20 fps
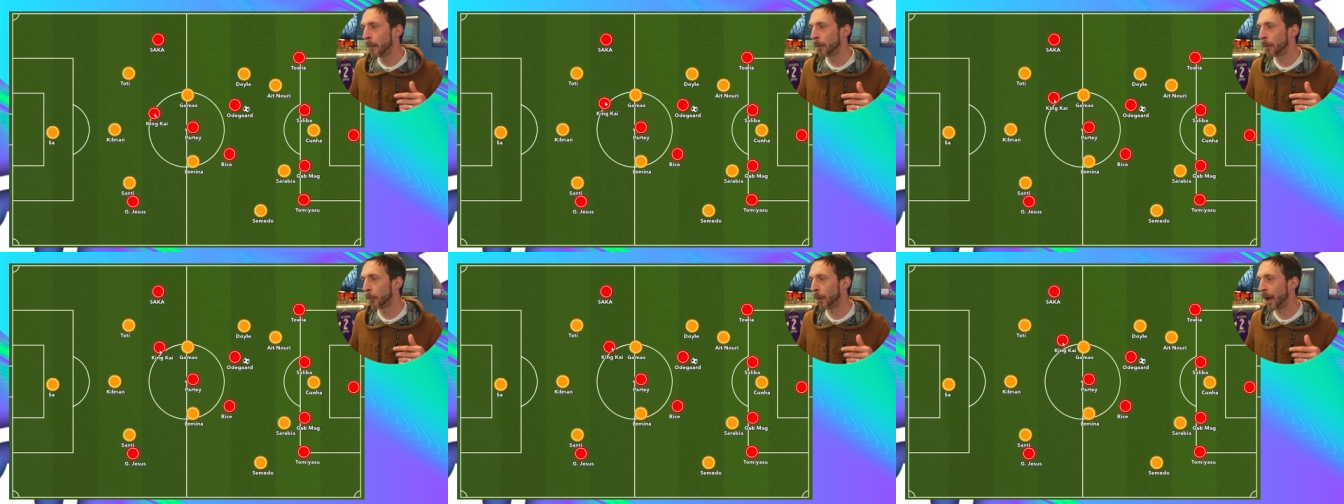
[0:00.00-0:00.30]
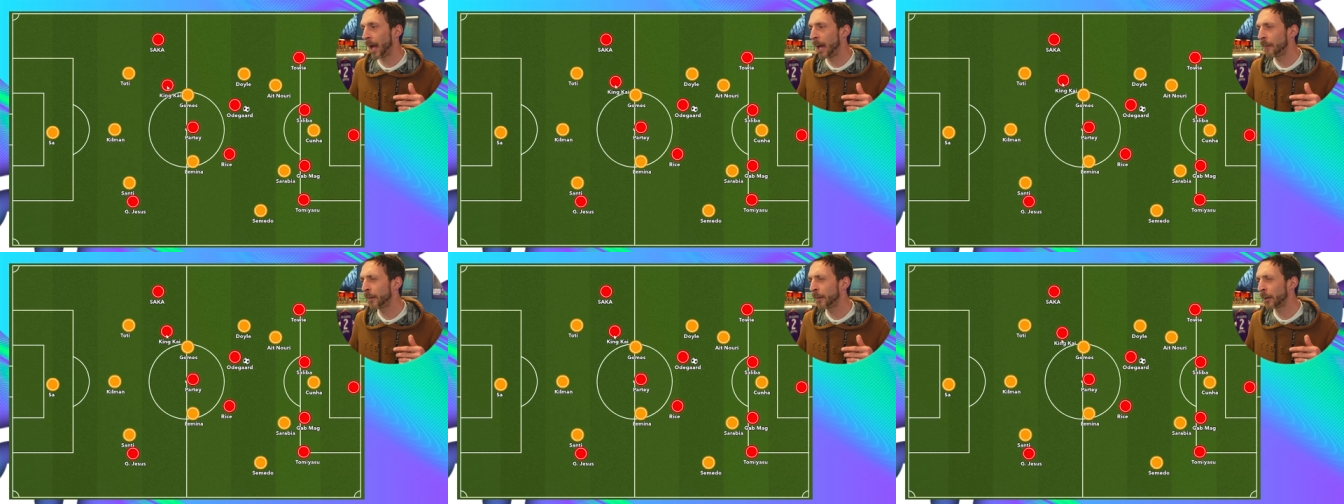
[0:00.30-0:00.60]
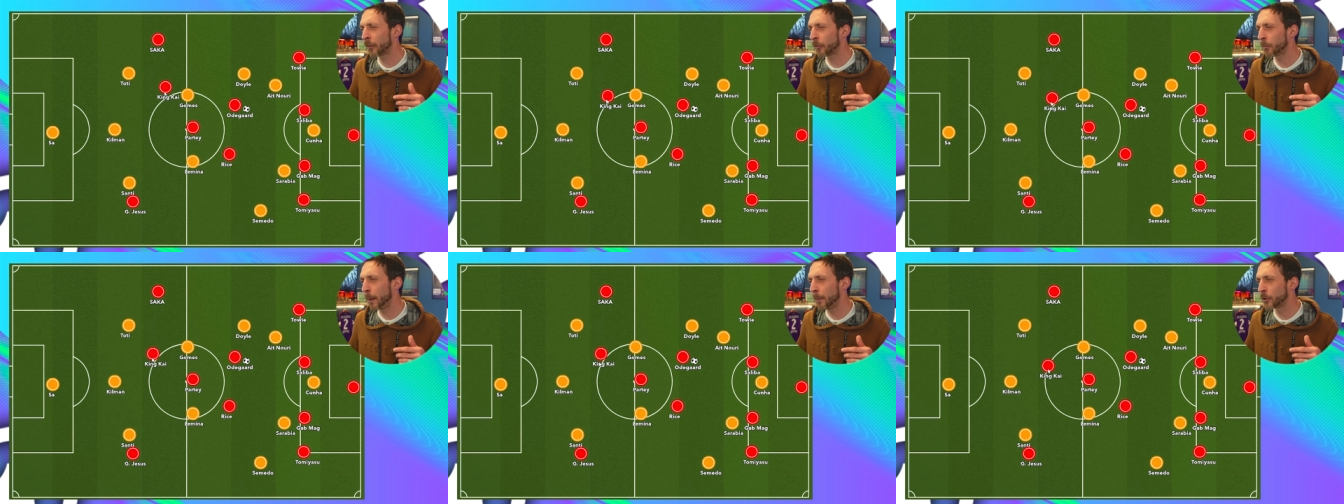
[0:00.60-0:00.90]
But with
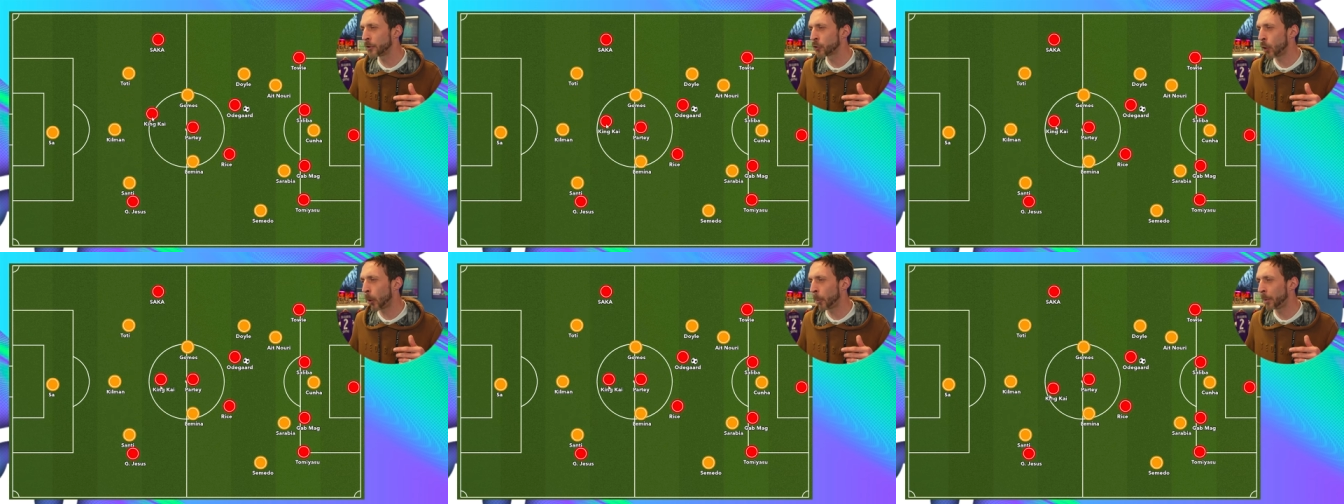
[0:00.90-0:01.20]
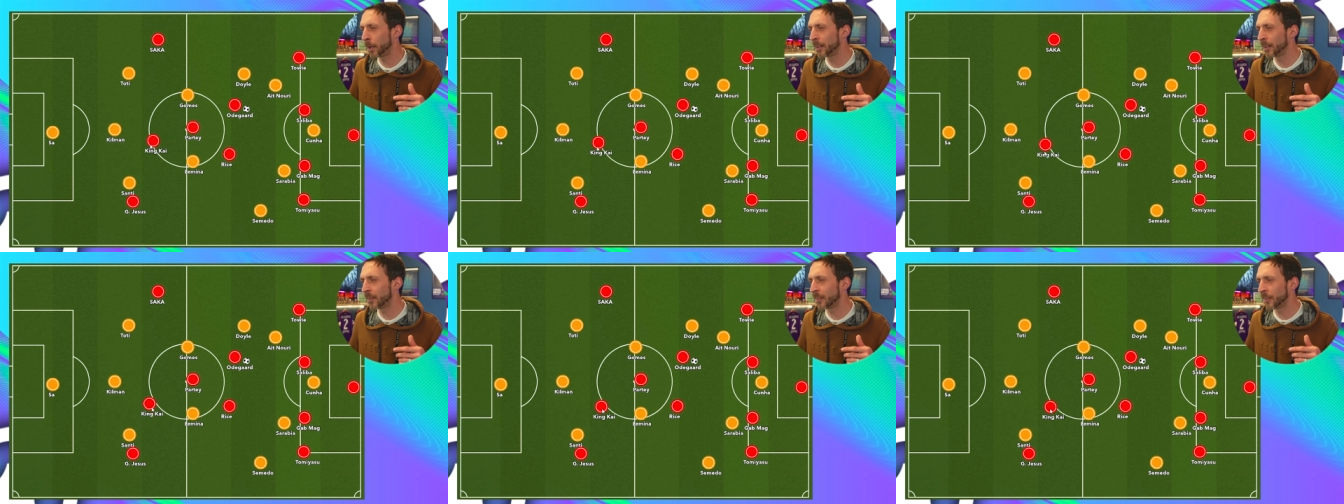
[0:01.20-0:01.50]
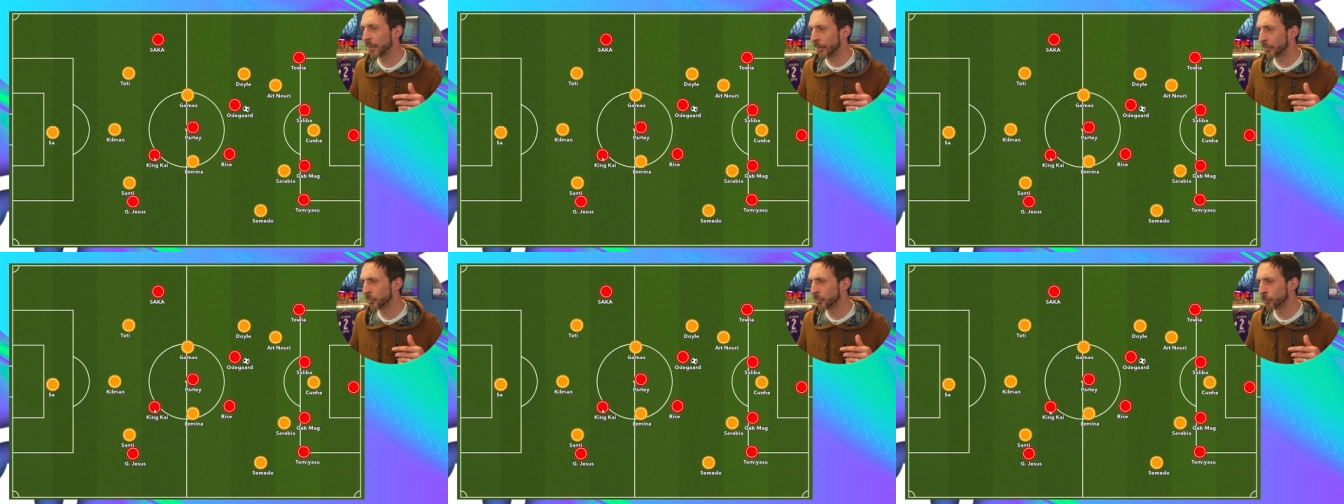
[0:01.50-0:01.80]
Havertz maybe dropping into
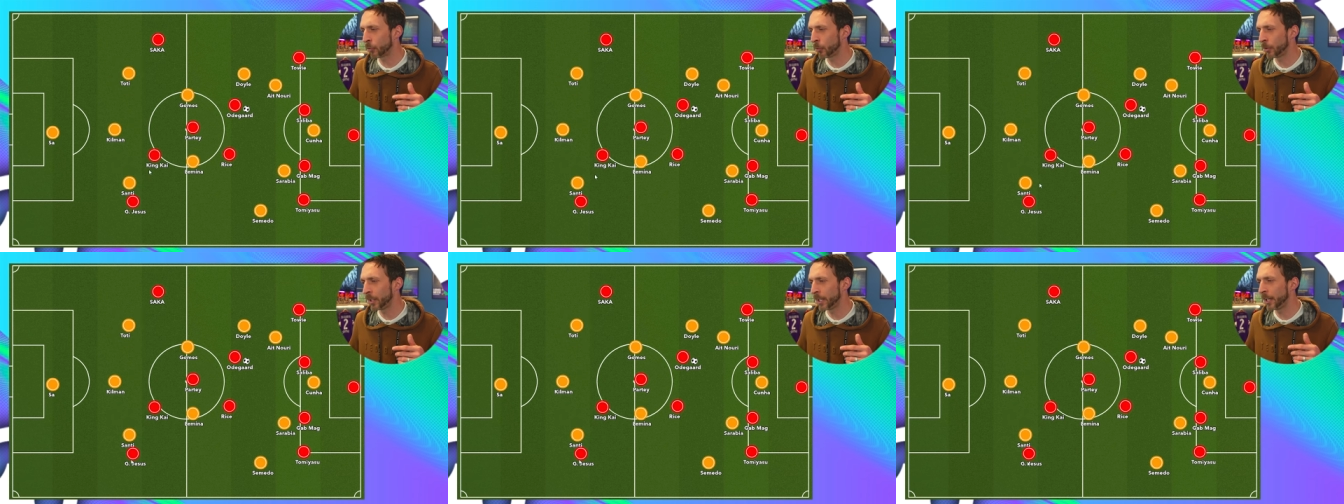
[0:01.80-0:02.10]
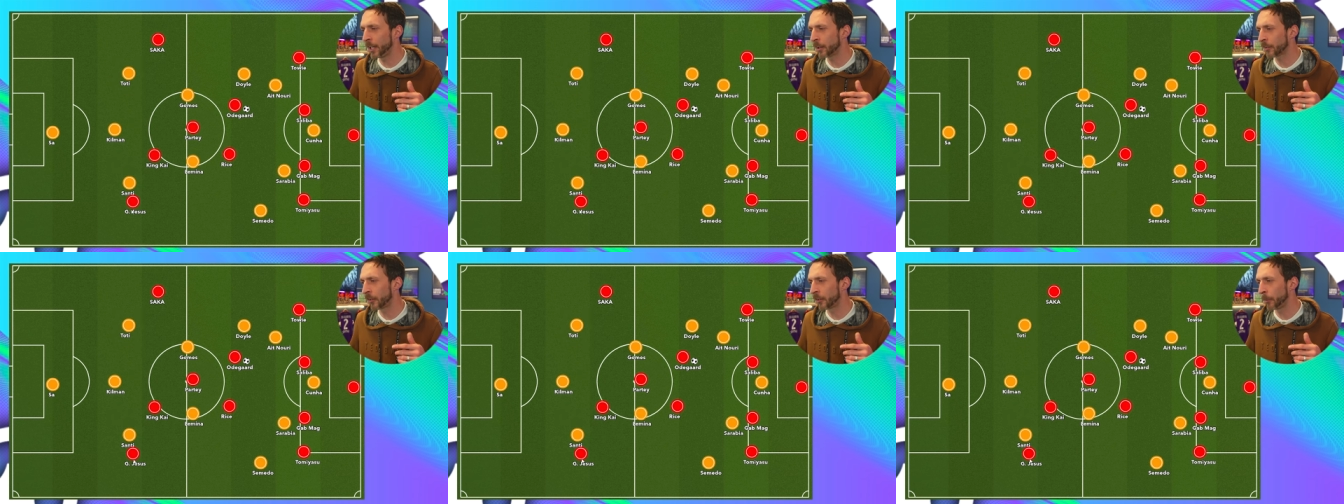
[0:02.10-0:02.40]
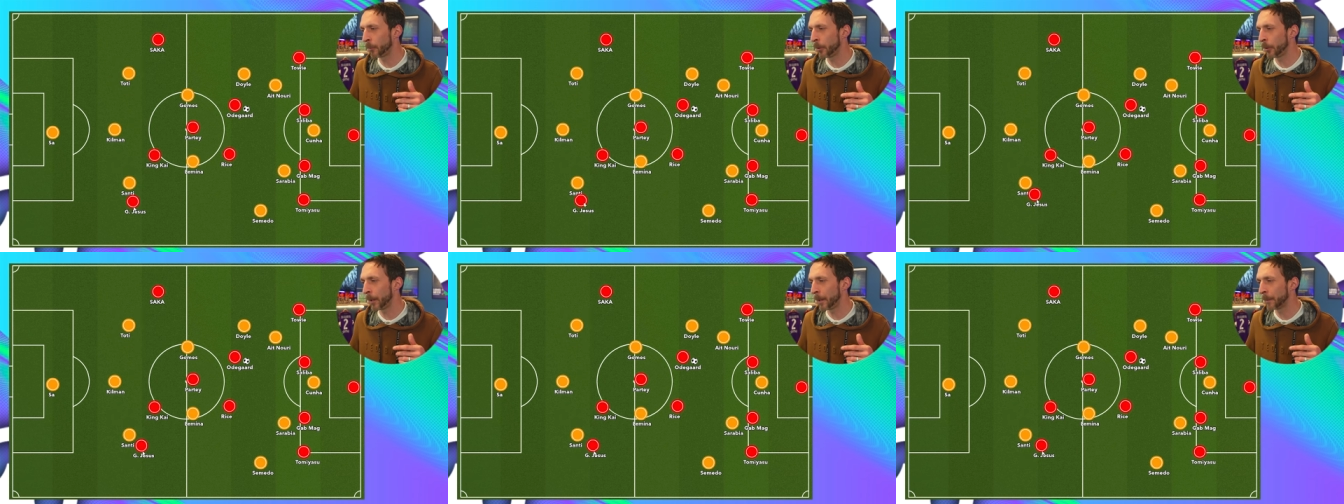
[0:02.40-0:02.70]
this zone here
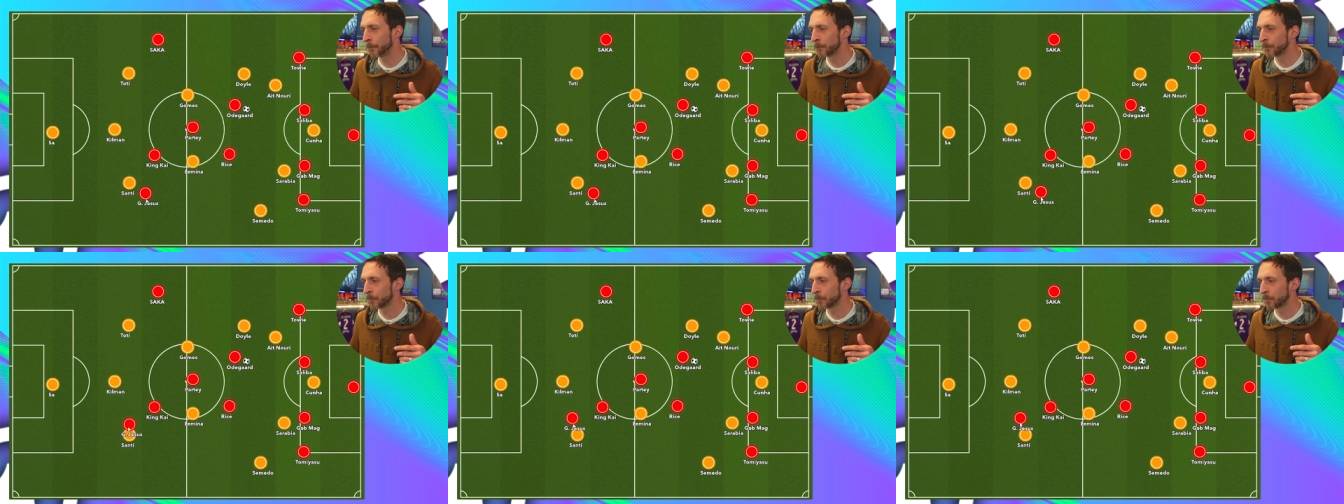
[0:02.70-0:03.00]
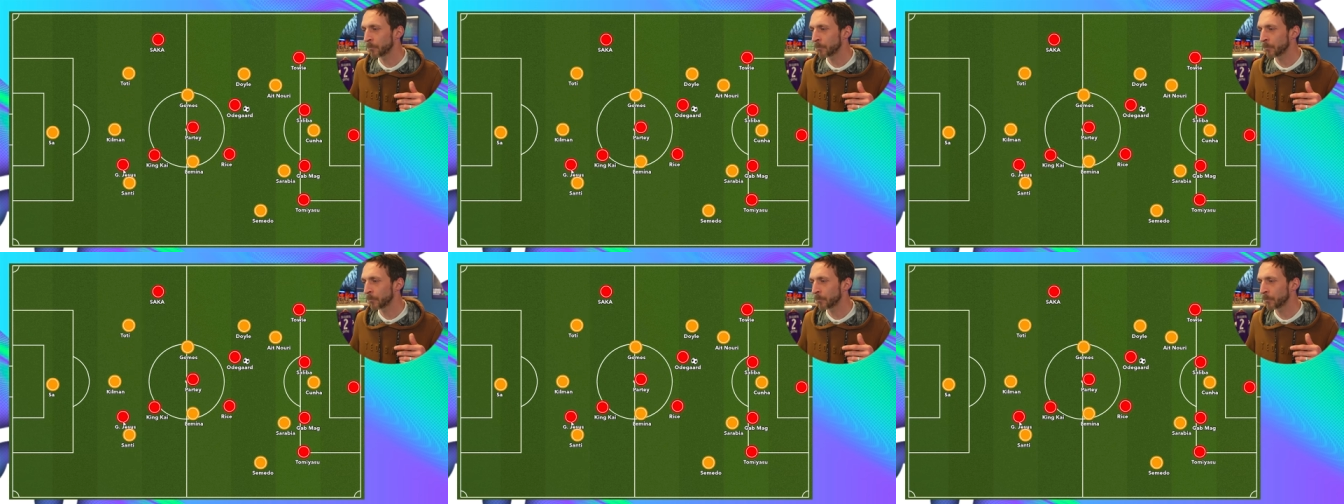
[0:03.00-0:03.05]
to play,